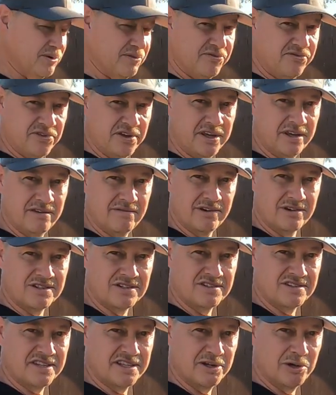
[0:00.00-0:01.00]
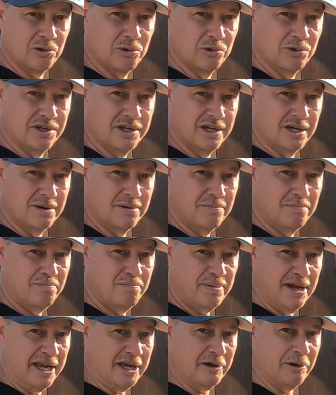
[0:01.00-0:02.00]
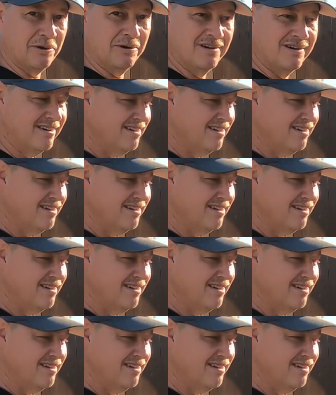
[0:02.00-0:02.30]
able to fit versus the old panel.